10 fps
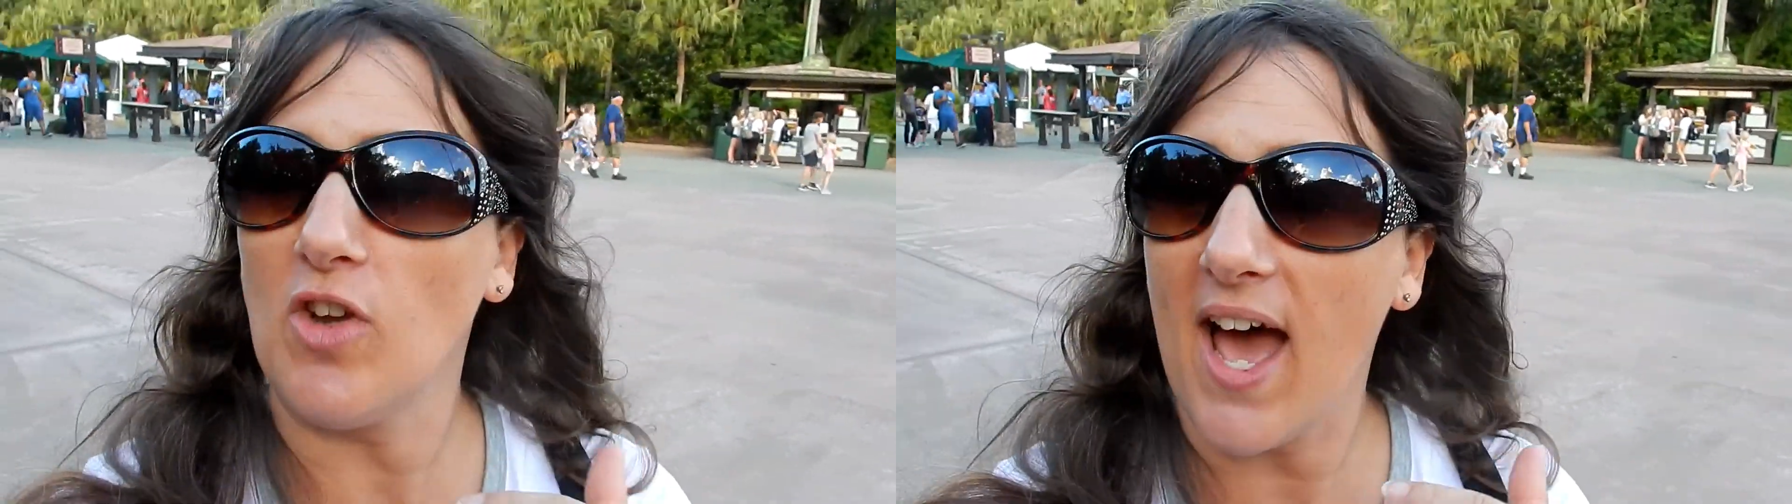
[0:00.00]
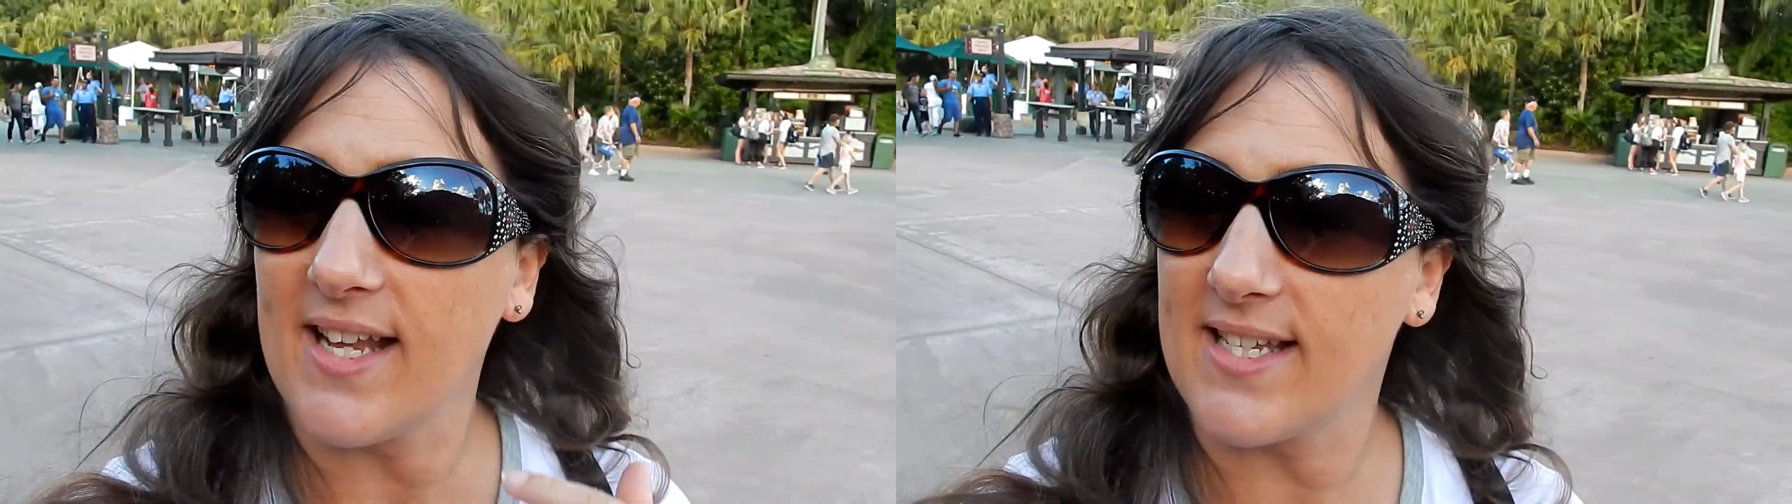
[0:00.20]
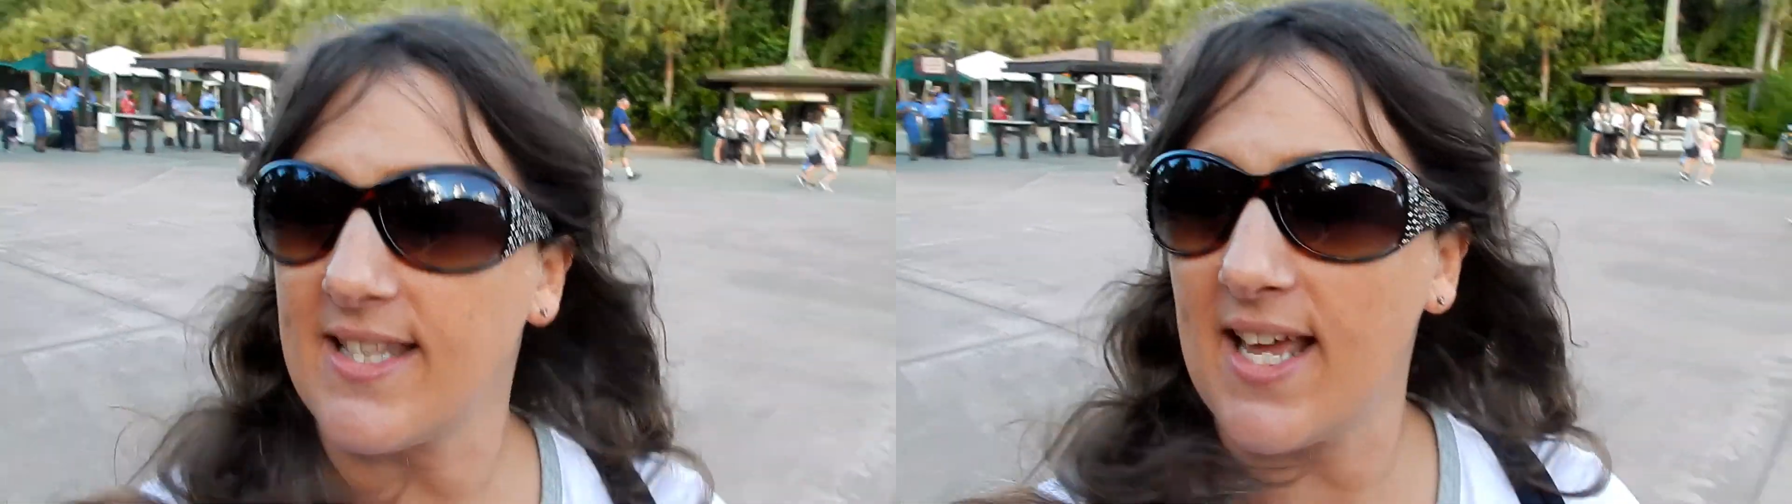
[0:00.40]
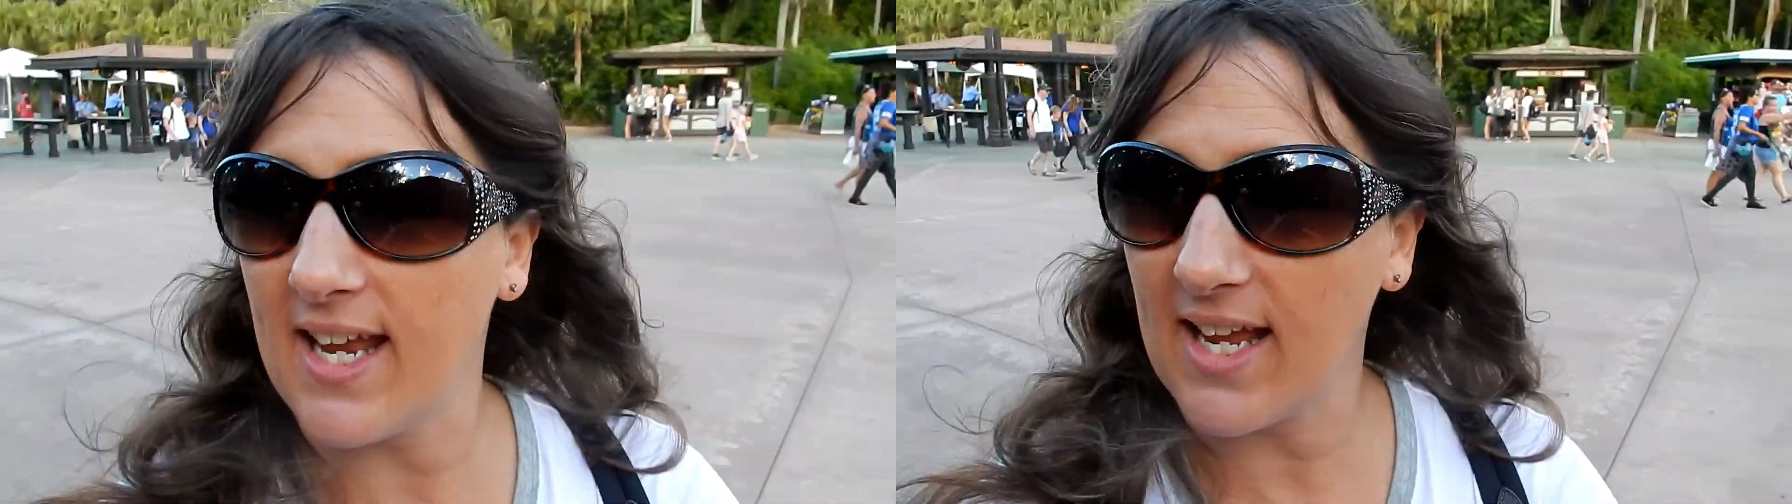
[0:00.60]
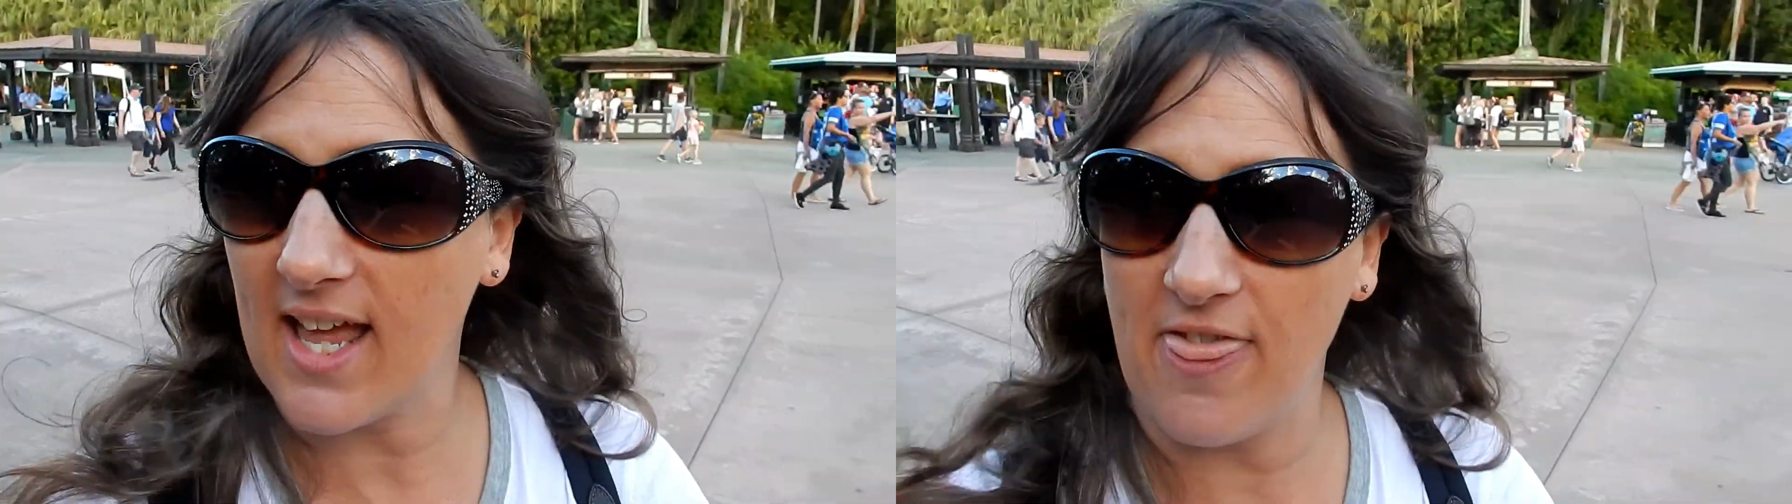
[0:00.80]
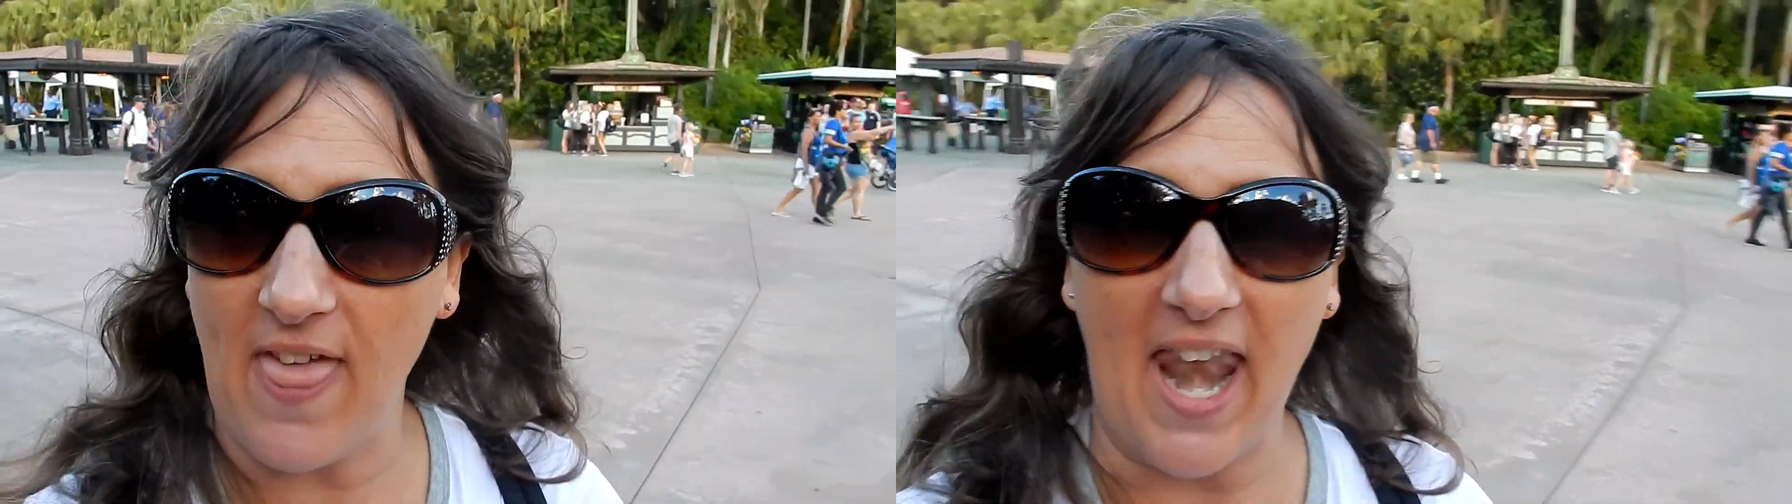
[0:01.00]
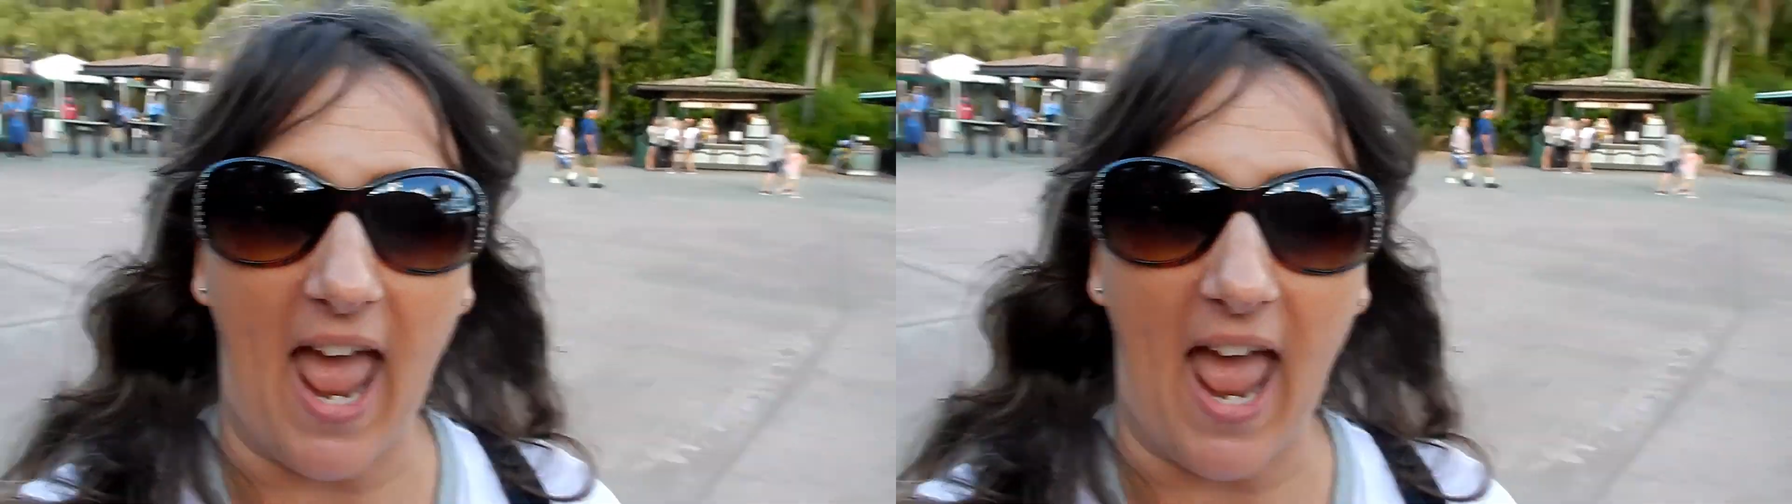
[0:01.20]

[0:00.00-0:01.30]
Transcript: guys think that